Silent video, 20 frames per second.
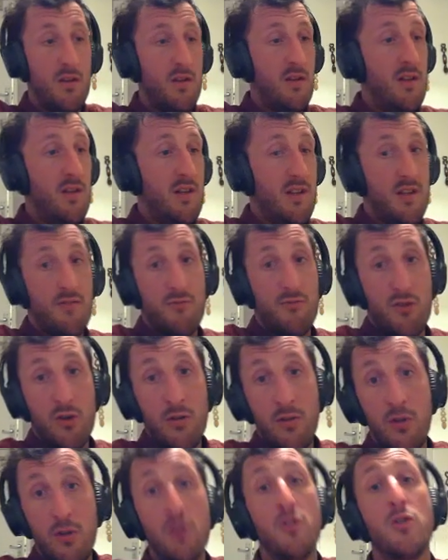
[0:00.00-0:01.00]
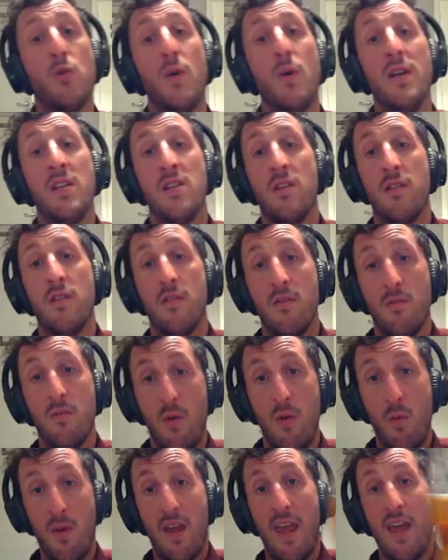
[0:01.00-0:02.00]
This is the Rude News Quiz,
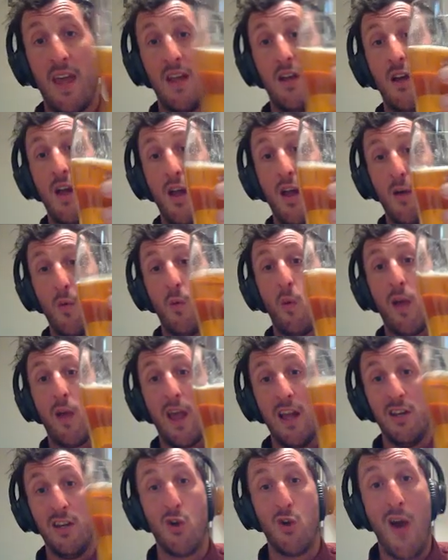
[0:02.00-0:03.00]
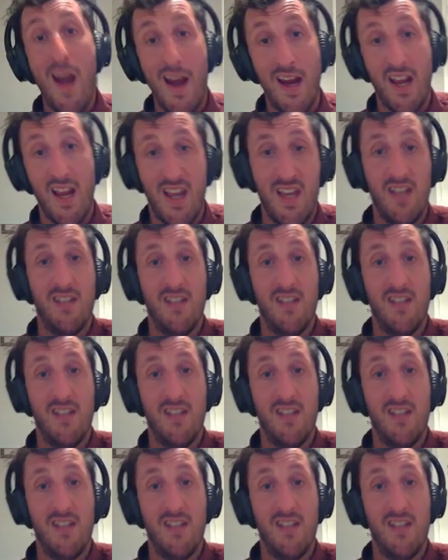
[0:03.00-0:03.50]
where we get drank.